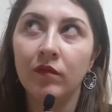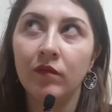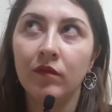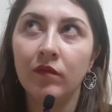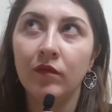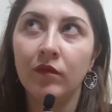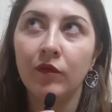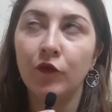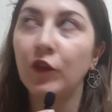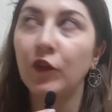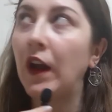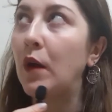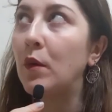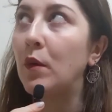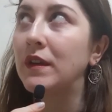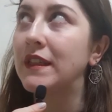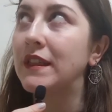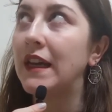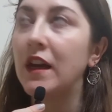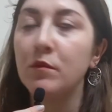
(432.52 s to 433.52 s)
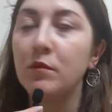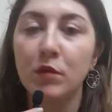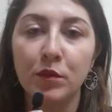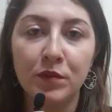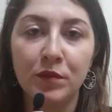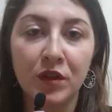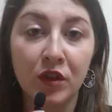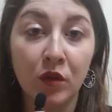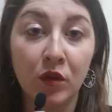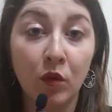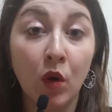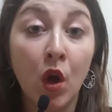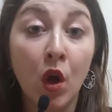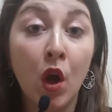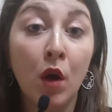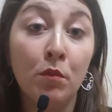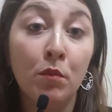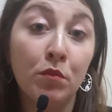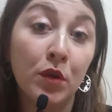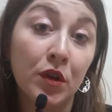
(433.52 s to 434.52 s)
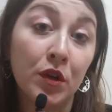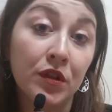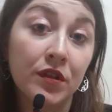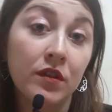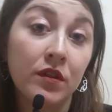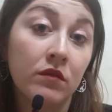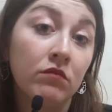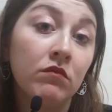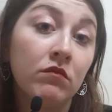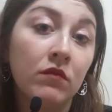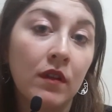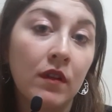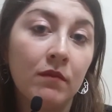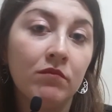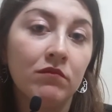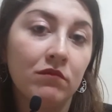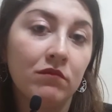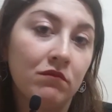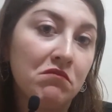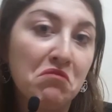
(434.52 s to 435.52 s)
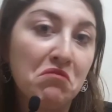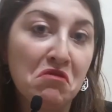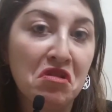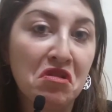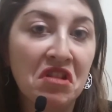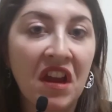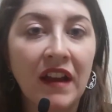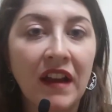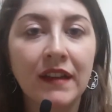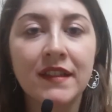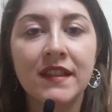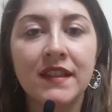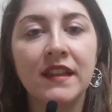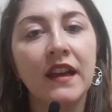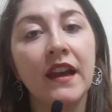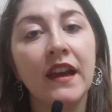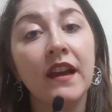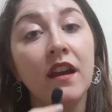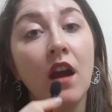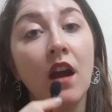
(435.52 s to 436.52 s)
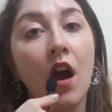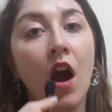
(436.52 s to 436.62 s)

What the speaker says: Forget what day I'm up to, but the next day I